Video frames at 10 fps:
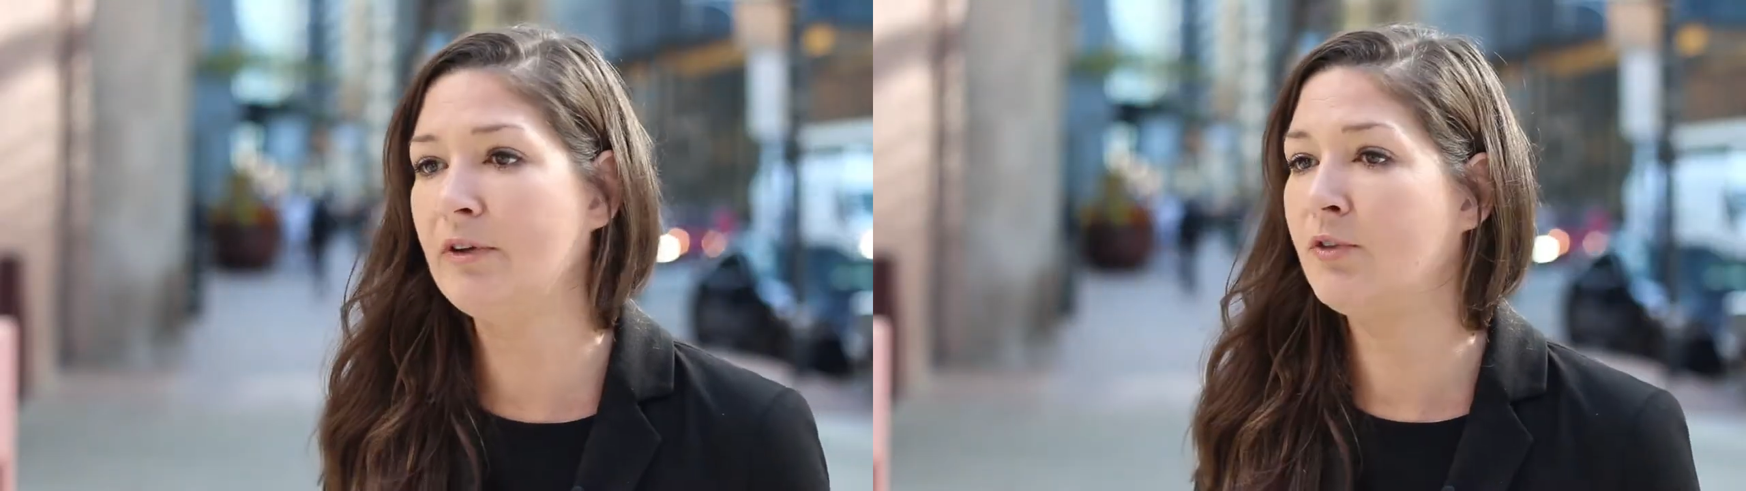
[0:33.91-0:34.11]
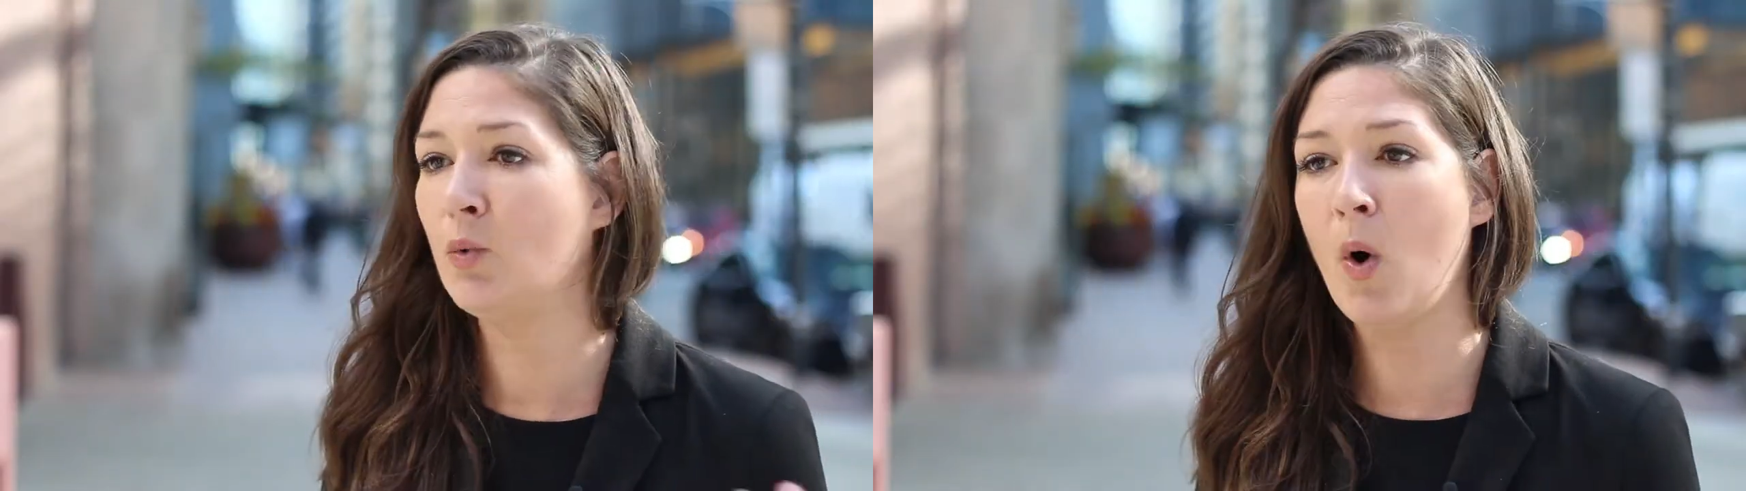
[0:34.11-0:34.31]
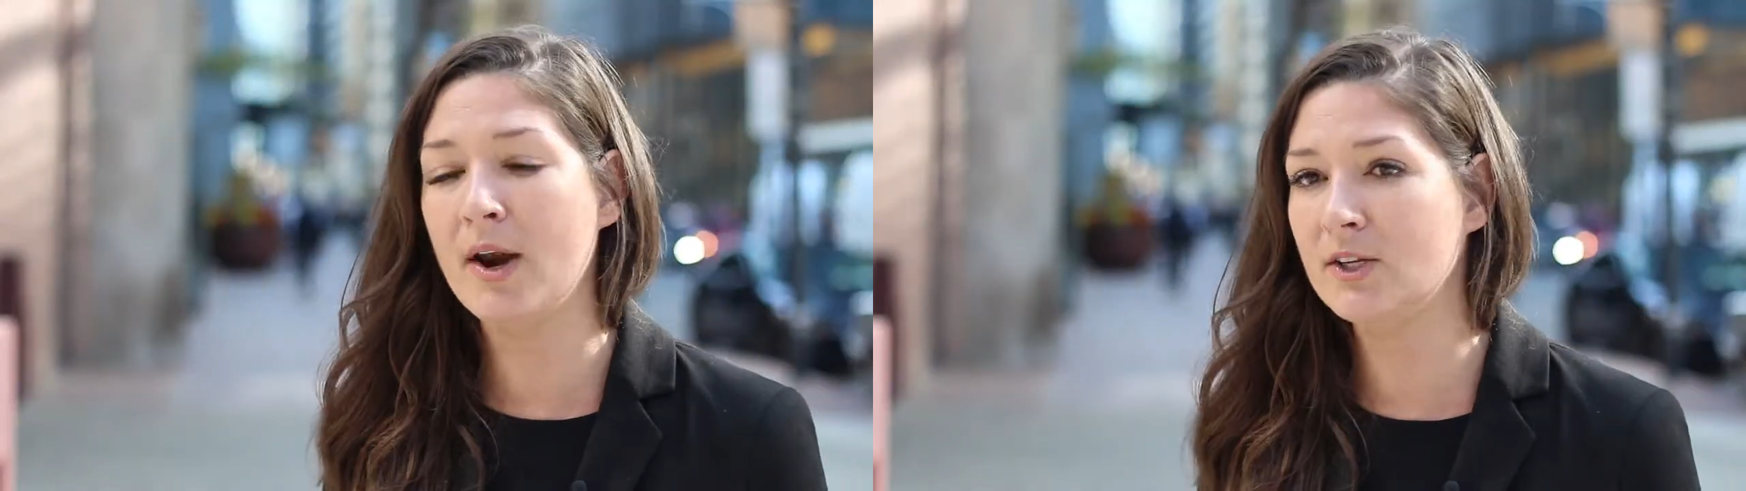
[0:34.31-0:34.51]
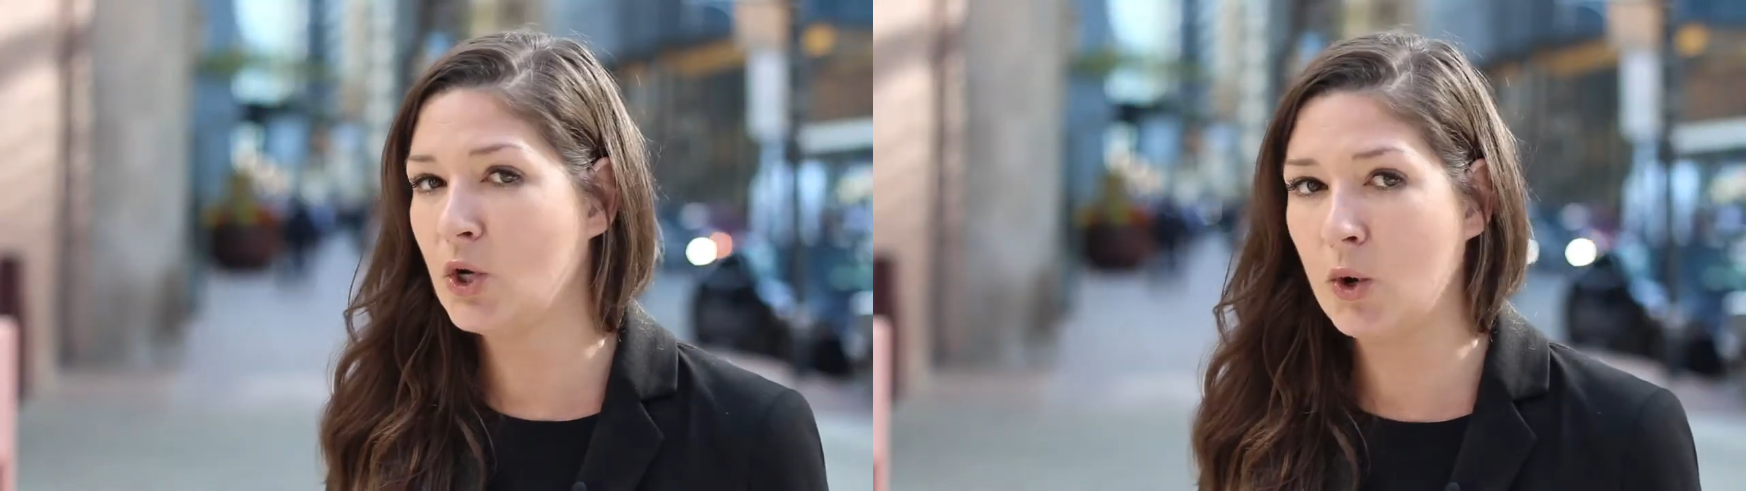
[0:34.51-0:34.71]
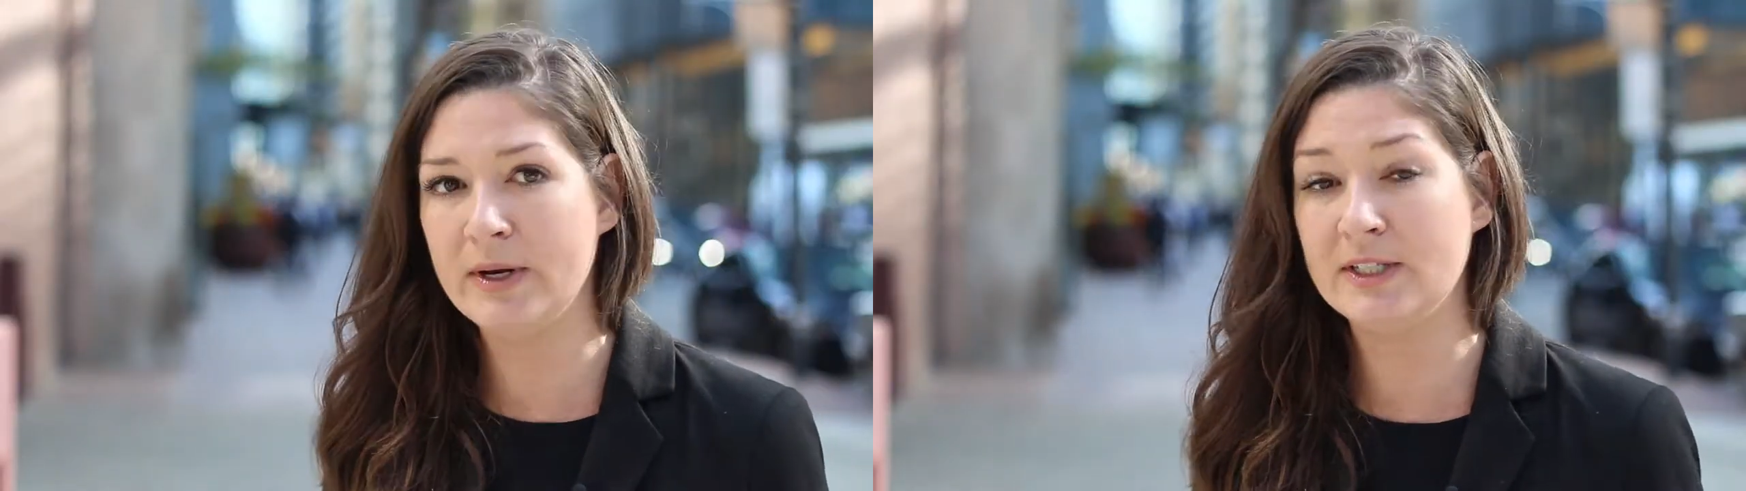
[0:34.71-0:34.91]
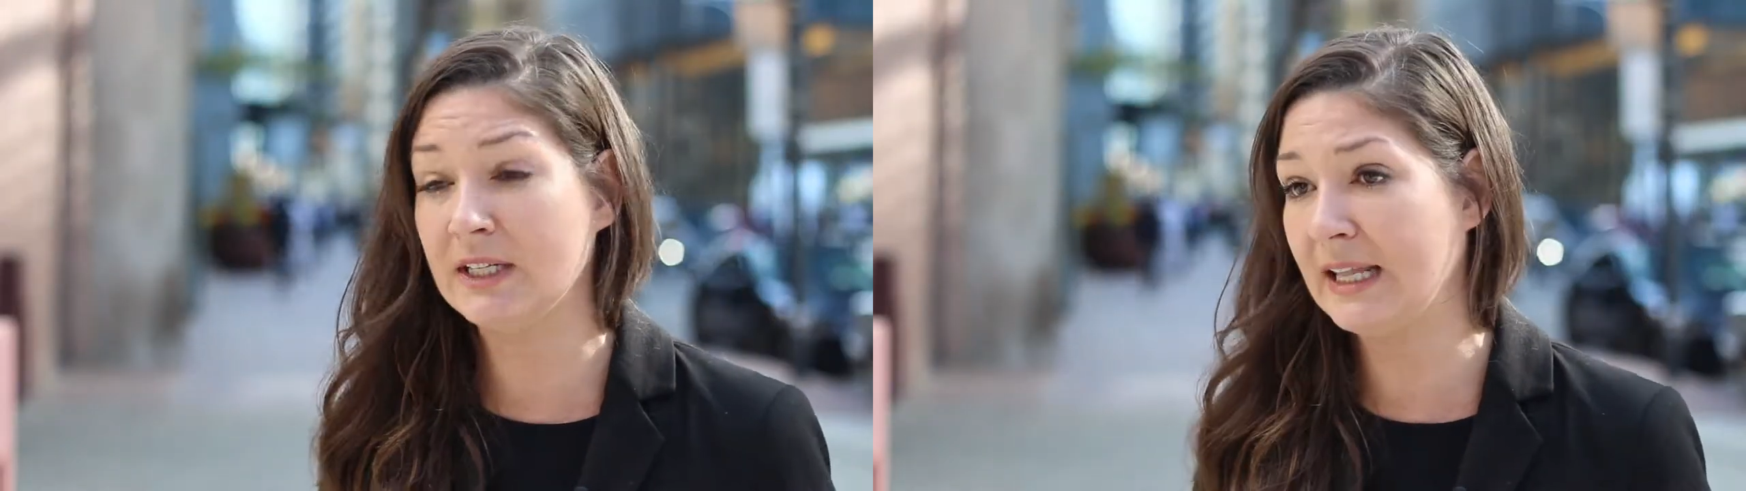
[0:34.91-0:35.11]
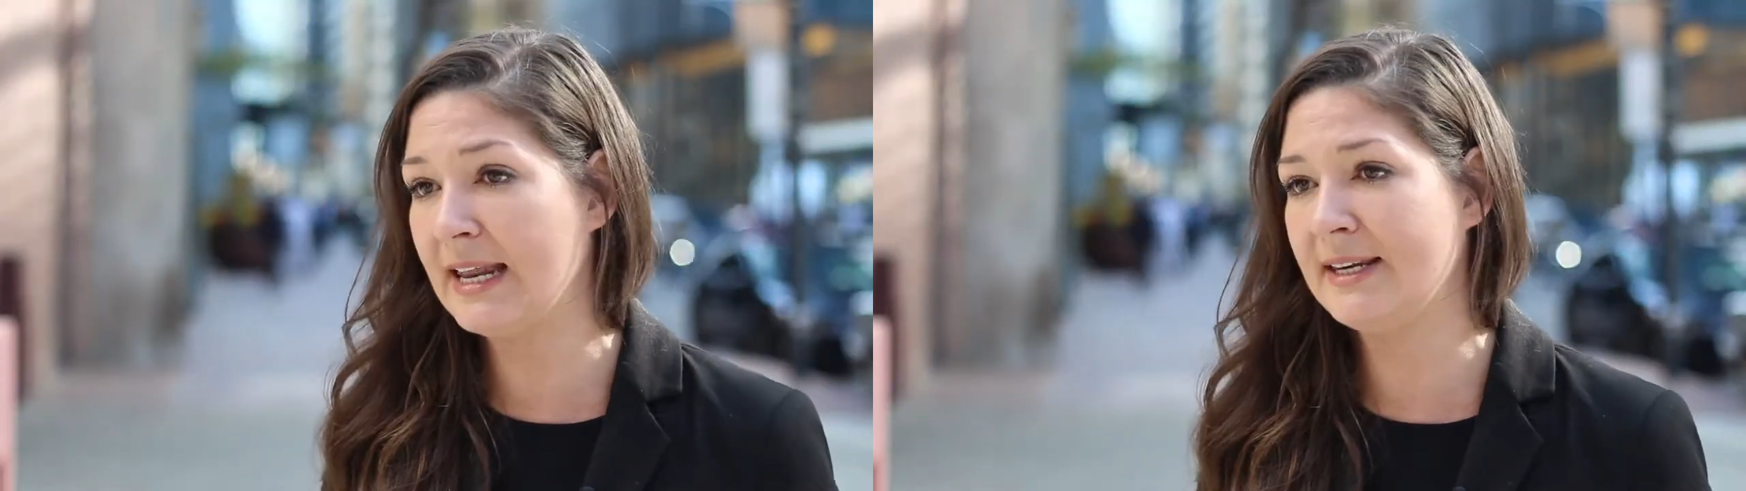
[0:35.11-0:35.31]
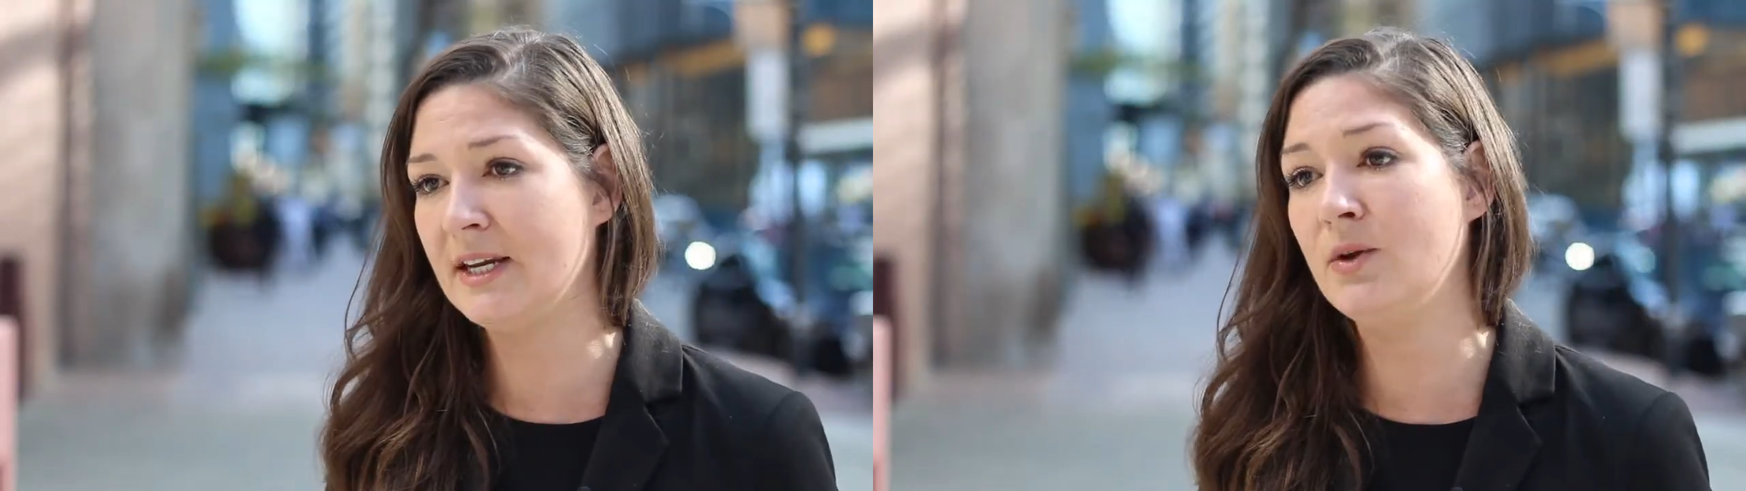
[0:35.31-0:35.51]
if you wanted to go into
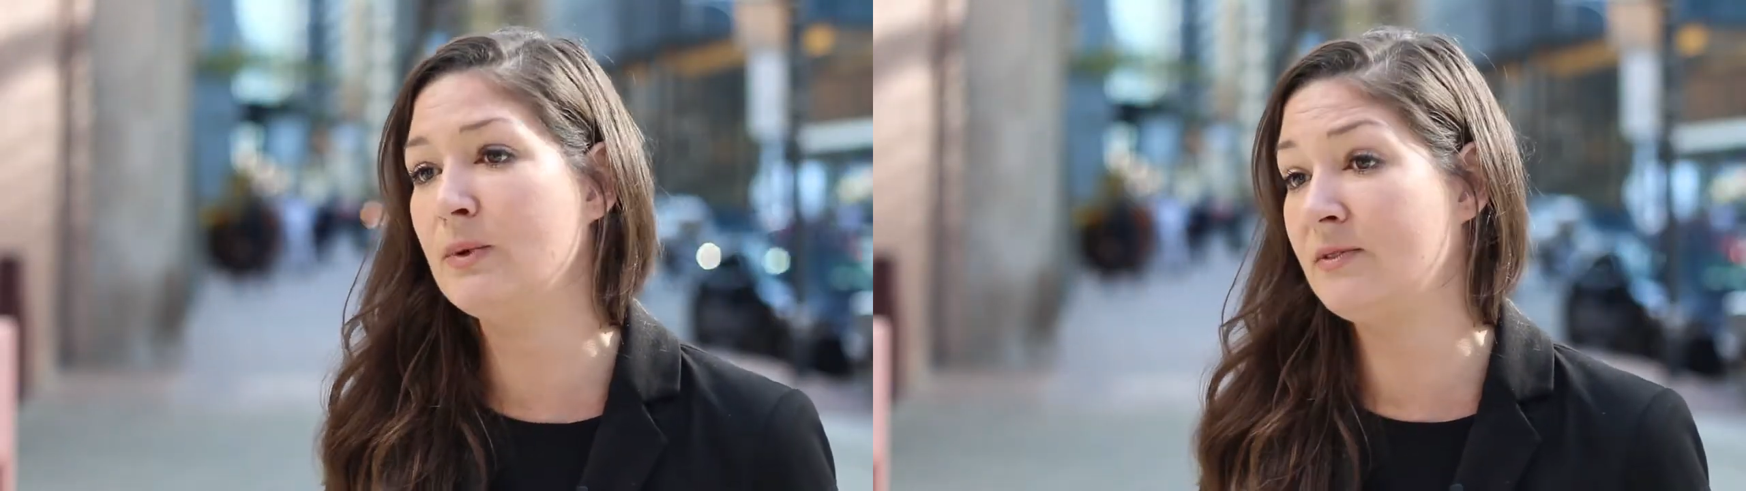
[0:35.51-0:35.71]
London, it was